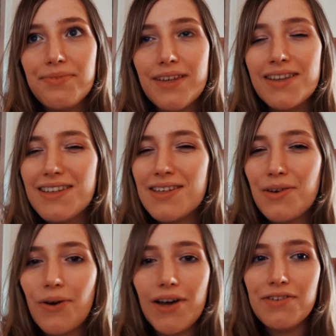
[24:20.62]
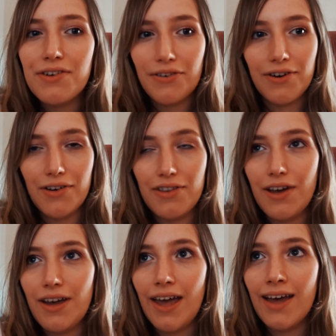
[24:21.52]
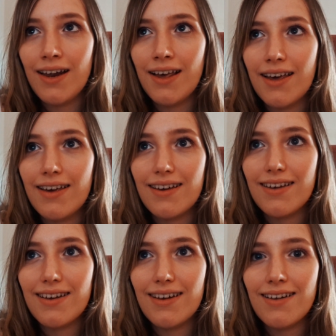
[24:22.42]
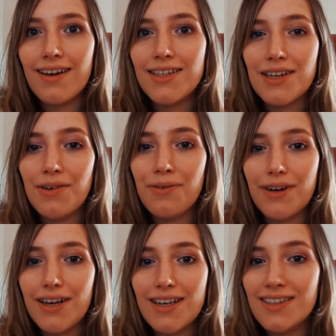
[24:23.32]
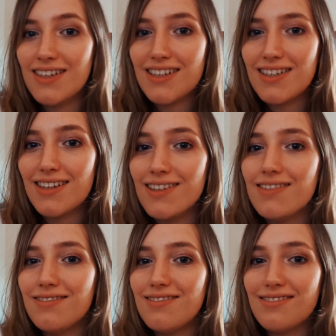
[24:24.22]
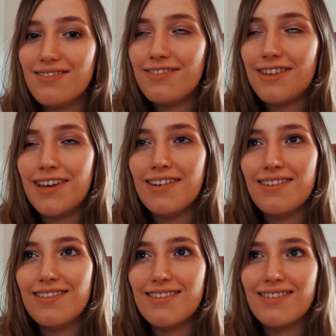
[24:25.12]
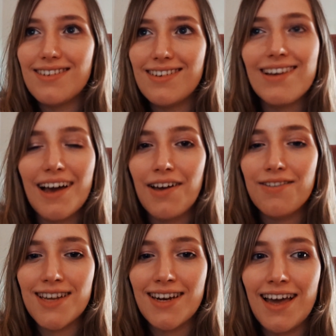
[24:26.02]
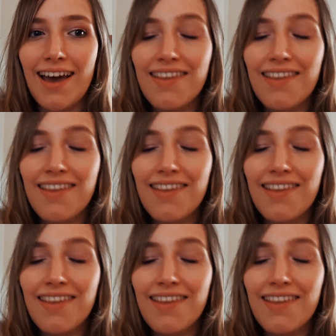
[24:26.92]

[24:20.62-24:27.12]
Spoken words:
It doesn't quite feel real though yet, like I don't know what it is, it just doesn't feel like I've done it yet.